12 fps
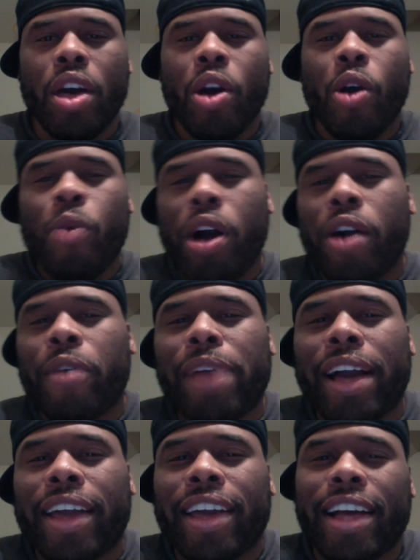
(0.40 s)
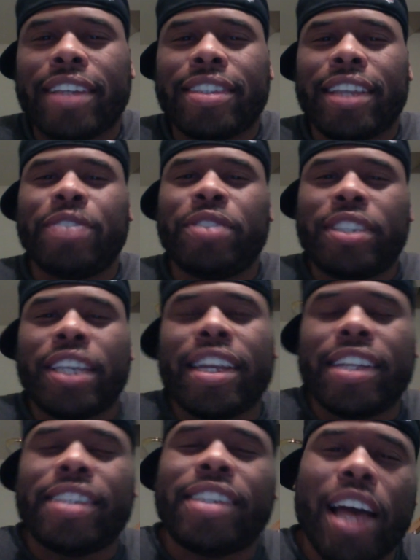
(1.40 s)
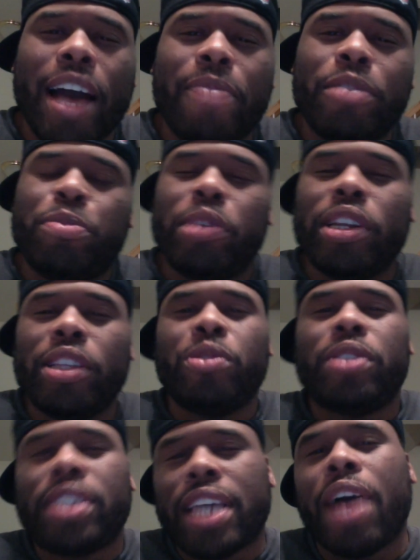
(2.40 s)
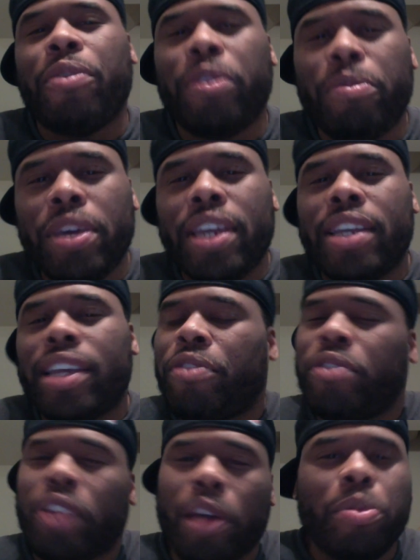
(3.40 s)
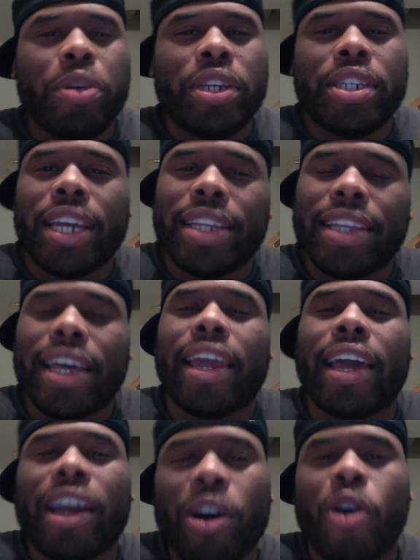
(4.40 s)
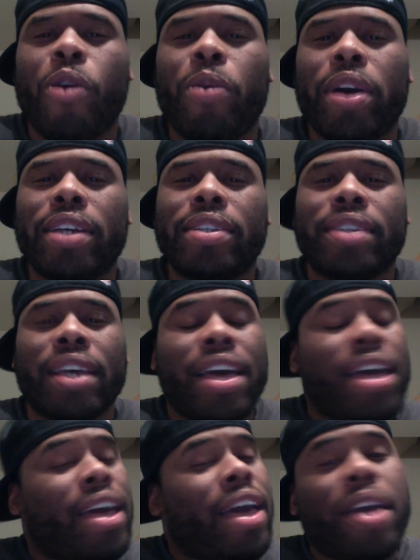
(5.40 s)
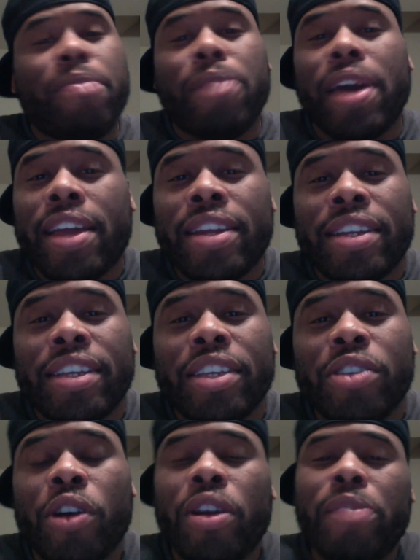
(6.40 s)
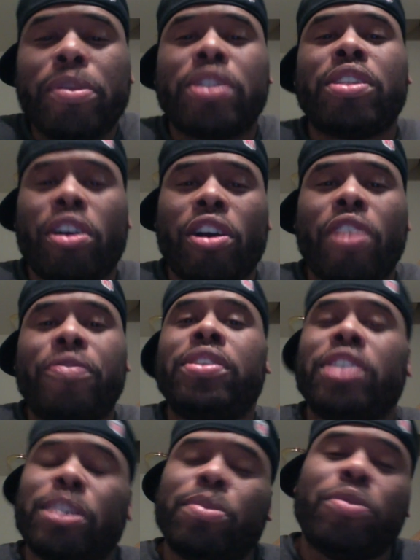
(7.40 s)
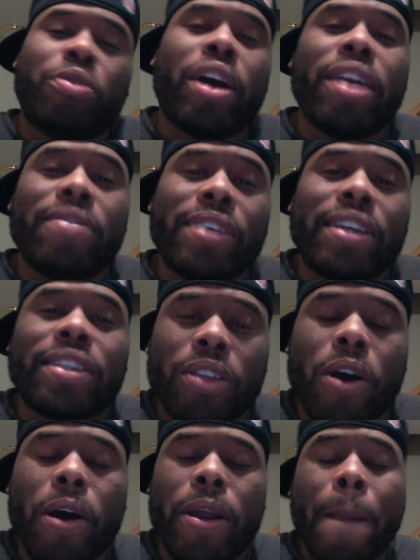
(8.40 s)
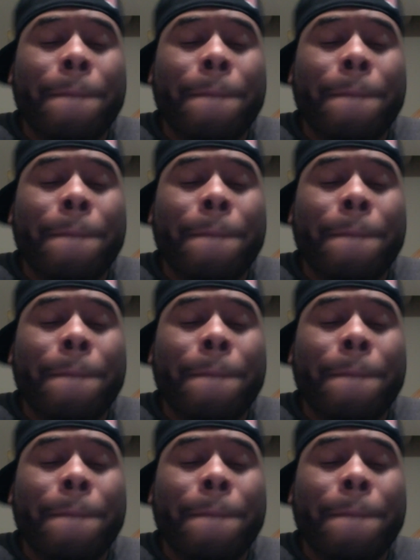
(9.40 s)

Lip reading: Welcome back, guys. Thanks for taking the time to spend a little time with me. Definitely appreciate that, like always. Hey, man, let me start off with this before I even get started